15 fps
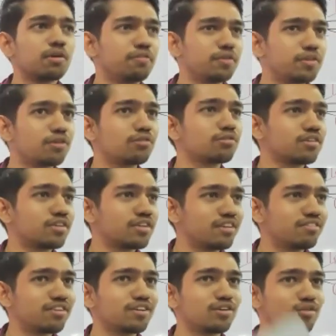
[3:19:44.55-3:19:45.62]
But without
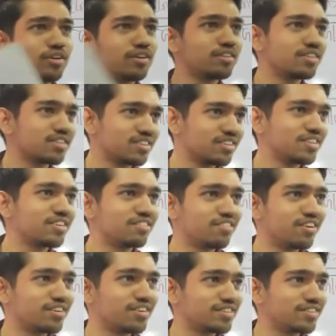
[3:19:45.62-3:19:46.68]
even knowing the
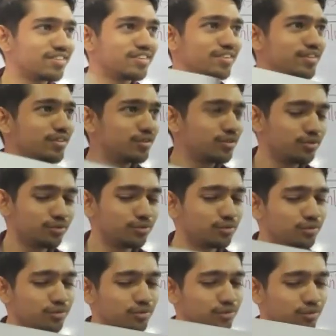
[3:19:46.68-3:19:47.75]
third one,
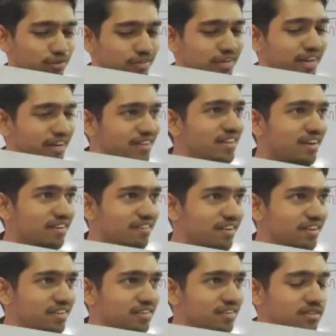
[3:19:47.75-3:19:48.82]
you could get
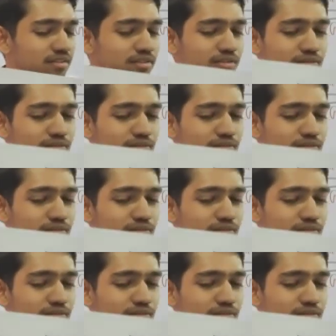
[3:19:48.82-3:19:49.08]
that, right?